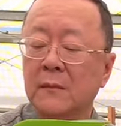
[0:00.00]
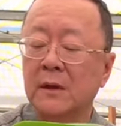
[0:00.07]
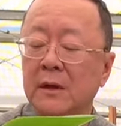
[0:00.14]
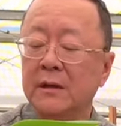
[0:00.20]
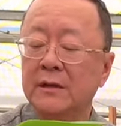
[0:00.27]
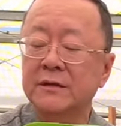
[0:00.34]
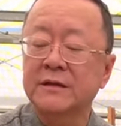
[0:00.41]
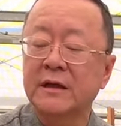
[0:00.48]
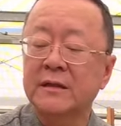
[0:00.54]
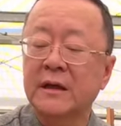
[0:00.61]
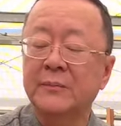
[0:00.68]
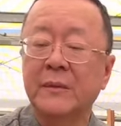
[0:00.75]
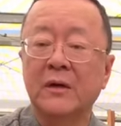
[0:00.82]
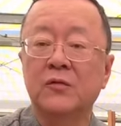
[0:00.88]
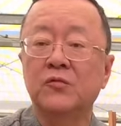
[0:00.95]
in this case,
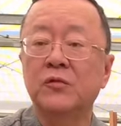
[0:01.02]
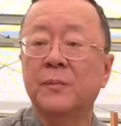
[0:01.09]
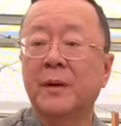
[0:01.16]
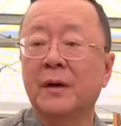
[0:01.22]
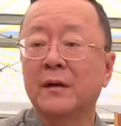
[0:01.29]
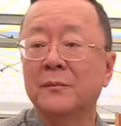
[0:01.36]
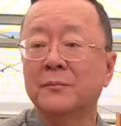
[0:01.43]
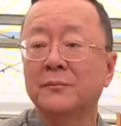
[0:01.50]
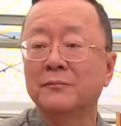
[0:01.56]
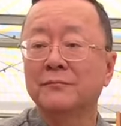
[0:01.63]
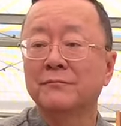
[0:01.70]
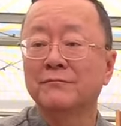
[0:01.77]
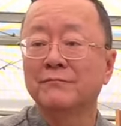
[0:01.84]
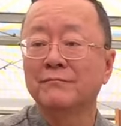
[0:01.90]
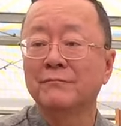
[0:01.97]
I'm not going to repot it.
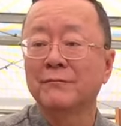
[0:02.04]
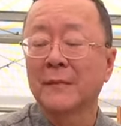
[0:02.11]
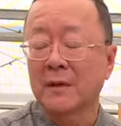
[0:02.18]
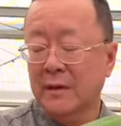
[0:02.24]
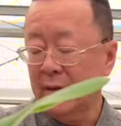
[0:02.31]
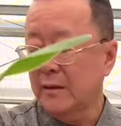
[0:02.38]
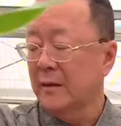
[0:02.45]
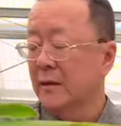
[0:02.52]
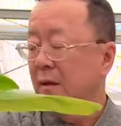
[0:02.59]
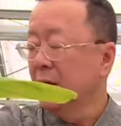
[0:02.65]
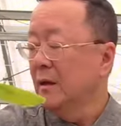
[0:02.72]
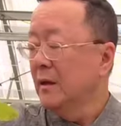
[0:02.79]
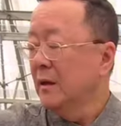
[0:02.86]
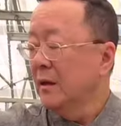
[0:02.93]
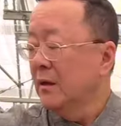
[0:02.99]
Okay.
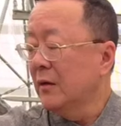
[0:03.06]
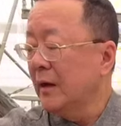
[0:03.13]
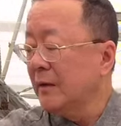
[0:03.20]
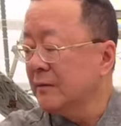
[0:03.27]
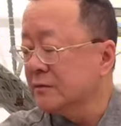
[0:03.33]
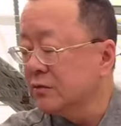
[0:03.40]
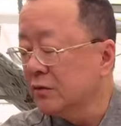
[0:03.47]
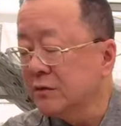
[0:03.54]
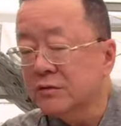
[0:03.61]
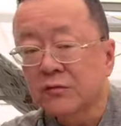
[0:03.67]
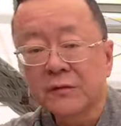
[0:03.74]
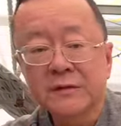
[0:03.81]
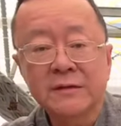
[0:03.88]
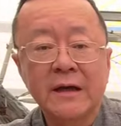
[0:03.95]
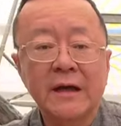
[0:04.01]
All right. So it's
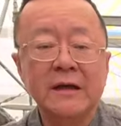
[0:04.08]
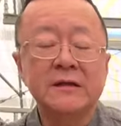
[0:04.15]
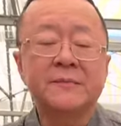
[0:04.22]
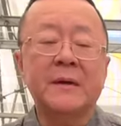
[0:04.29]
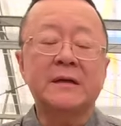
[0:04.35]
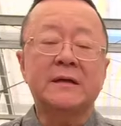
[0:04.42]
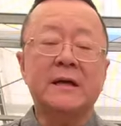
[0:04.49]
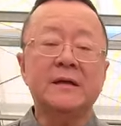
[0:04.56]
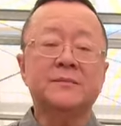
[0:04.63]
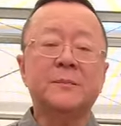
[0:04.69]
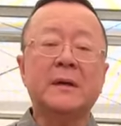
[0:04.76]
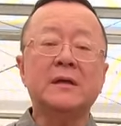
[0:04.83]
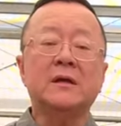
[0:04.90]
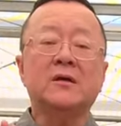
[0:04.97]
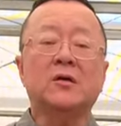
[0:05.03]
always case by case,
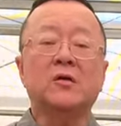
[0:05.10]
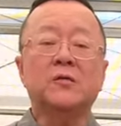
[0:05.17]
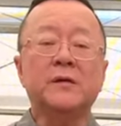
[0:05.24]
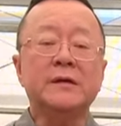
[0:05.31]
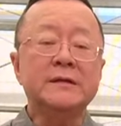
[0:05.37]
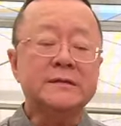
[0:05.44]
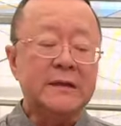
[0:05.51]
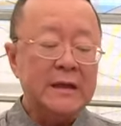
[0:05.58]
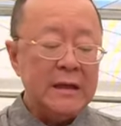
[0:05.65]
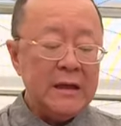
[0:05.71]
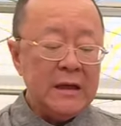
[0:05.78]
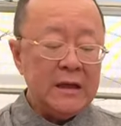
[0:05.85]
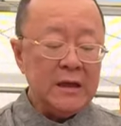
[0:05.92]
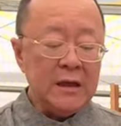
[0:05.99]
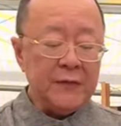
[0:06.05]
but always,
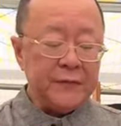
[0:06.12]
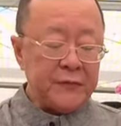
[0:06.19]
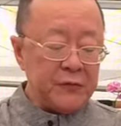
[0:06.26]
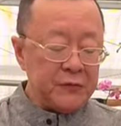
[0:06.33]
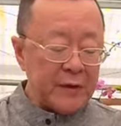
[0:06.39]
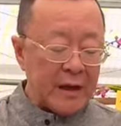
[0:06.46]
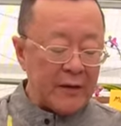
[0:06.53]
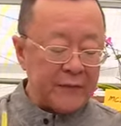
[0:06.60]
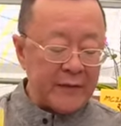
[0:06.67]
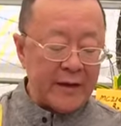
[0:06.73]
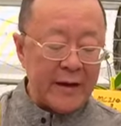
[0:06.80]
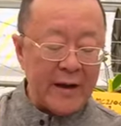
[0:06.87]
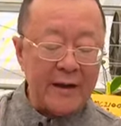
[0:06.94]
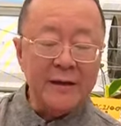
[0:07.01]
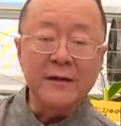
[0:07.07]
if you have
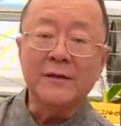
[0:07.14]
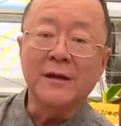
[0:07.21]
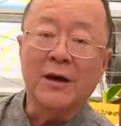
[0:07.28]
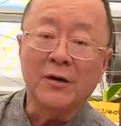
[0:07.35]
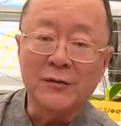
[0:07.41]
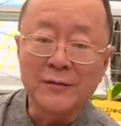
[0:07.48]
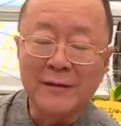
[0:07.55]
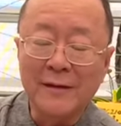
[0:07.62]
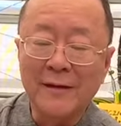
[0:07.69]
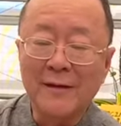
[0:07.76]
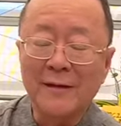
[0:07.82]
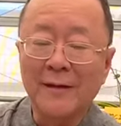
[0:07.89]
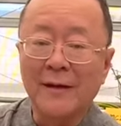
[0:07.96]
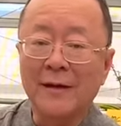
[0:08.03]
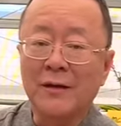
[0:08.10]
any doubt,
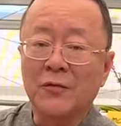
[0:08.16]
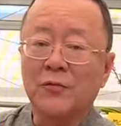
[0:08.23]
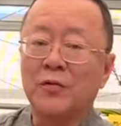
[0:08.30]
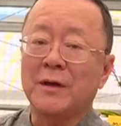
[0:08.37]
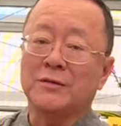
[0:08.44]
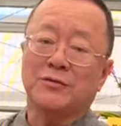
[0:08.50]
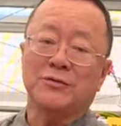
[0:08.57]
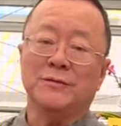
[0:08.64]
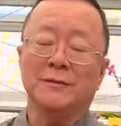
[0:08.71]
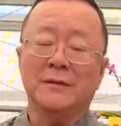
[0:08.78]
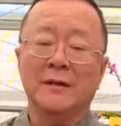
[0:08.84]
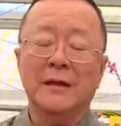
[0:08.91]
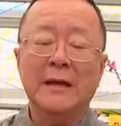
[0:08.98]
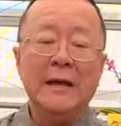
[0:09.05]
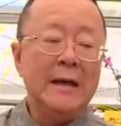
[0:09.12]
any question,
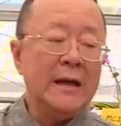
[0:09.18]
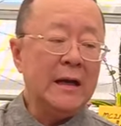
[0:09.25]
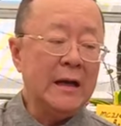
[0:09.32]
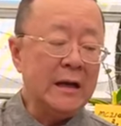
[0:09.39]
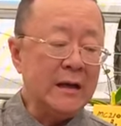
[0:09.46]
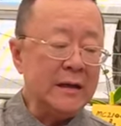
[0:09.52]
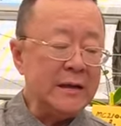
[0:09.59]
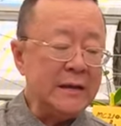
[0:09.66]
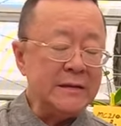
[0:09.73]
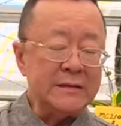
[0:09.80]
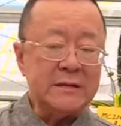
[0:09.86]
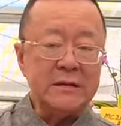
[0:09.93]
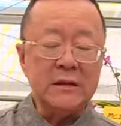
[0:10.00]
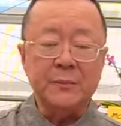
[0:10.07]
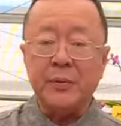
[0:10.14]

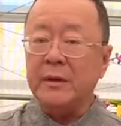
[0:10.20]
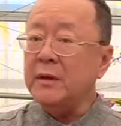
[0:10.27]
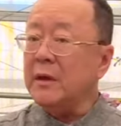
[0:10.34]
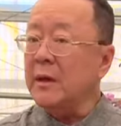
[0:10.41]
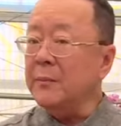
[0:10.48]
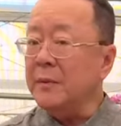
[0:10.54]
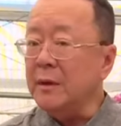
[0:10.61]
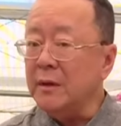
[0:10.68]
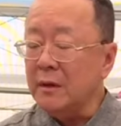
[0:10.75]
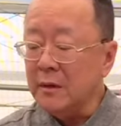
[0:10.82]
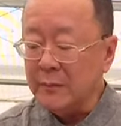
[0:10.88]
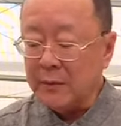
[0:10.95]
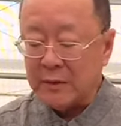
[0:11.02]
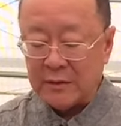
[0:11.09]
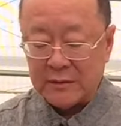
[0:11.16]
instead of PM me,
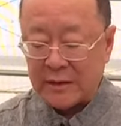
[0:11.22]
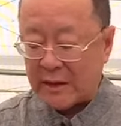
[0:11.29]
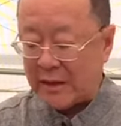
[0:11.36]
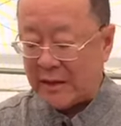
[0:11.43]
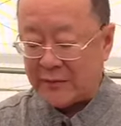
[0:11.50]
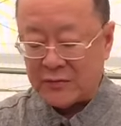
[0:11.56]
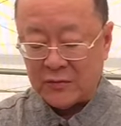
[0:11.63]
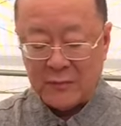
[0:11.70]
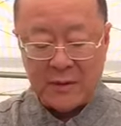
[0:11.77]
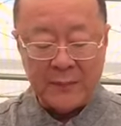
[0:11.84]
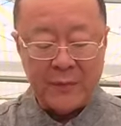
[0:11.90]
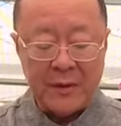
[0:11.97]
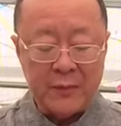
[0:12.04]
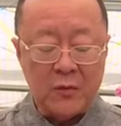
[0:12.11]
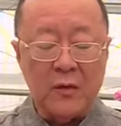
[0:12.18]
because I have so many
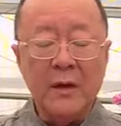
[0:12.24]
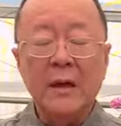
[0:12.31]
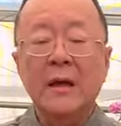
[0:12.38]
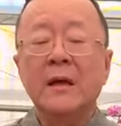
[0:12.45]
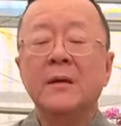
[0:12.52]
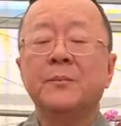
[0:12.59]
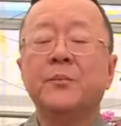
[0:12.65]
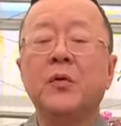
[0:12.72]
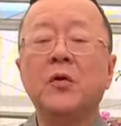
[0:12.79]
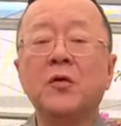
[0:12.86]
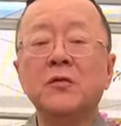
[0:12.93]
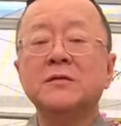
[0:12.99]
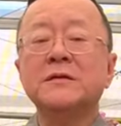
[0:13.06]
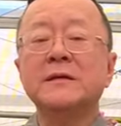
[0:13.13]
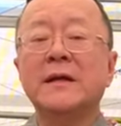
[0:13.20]
people,
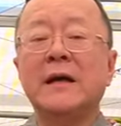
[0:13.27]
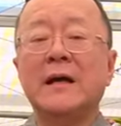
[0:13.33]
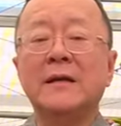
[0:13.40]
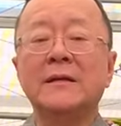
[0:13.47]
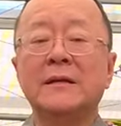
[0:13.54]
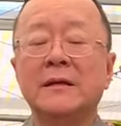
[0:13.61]
post it on